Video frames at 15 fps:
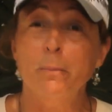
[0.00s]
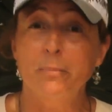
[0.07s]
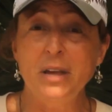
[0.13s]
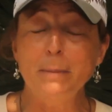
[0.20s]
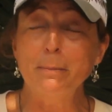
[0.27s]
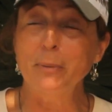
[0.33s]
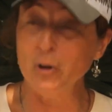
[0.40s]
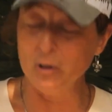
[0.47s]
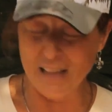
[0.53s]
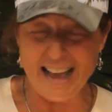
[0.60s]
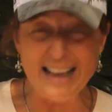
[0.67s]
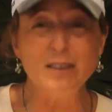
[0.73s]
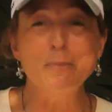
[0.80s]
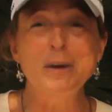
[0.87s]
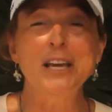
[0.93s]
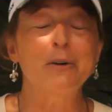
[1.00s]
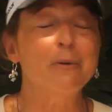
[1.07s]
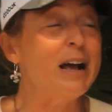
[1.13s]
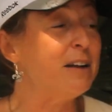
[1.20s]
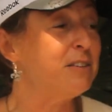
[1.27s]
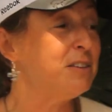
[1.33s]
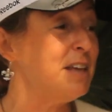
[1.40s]
people like me
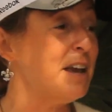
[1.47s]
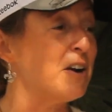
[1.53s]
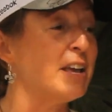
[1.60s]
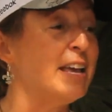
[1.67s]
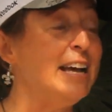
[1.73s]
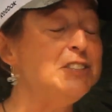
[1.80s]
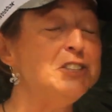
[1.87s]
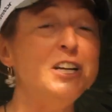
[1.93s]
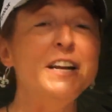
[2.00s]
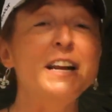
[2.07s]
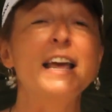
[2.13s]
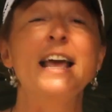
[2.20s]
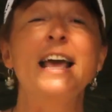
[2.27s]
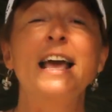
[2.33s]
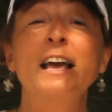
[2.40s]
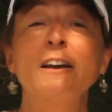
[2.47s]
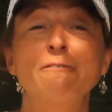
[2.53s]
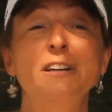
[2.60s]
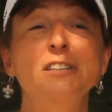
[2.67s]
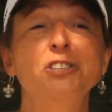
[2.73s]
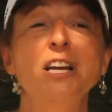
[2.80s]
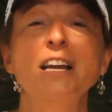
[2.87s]
are out there catching,
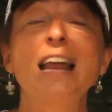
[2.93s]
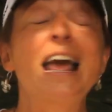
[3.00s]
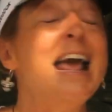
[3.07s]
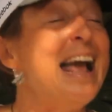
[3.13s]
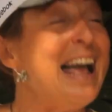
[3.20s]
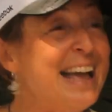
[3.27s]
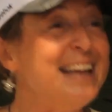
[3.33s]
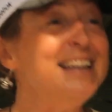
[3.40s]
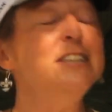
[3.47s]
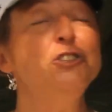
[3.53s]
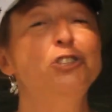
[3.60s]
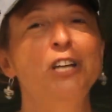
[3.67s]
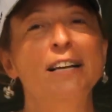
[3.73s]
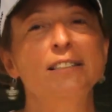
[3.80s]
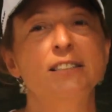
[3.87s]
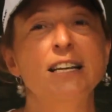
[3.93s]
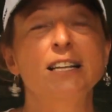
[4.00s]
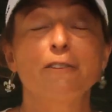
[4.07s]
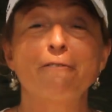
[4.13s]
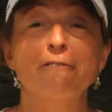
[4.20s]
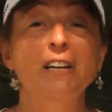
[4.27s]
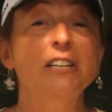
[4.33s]
fishing, and ingesting
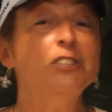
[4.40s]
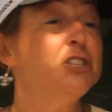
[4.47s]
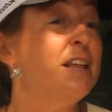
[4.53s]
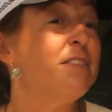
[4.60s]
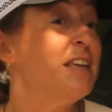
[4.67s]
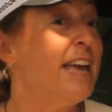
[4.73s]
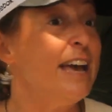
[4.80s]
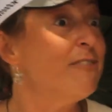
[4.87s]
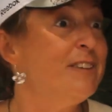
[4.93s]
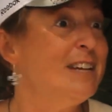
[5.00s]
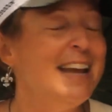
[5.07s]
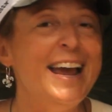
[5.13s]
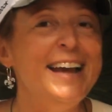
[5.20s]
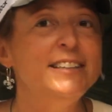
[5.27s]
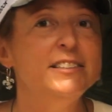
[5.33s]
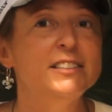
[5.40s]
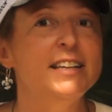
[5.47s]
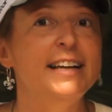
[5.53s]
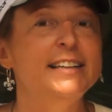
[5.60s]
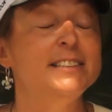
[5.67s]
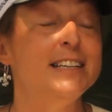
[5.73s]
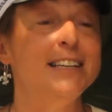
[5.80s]
the fish that the FDA
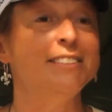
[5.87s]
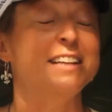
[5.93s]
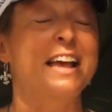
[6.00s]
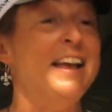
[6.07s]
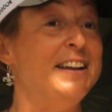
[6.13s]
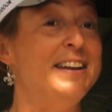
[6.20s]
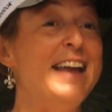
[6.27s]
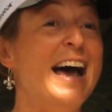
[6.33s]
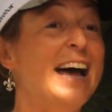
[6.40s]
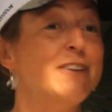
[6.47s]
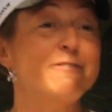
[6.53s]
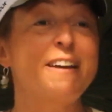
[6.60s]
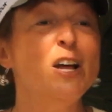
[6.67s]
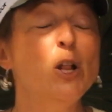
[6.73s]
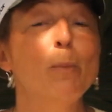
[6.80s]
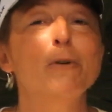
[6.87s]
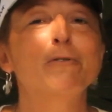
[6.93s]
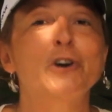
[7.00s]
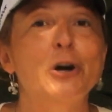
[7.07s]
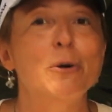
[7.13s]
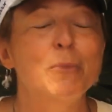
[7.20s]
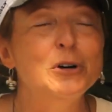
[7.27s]
says is not available
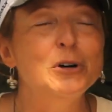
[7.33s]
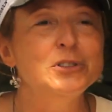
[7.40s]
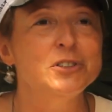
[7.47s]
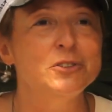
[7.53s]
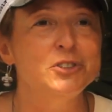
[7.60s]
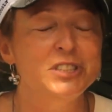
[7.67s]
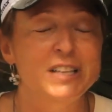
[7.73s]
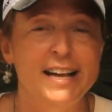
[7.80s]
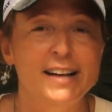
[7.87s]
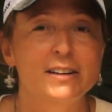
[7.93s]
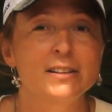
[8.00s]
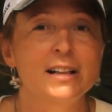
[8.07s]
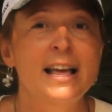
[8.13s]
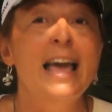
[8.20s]
for commercial sale.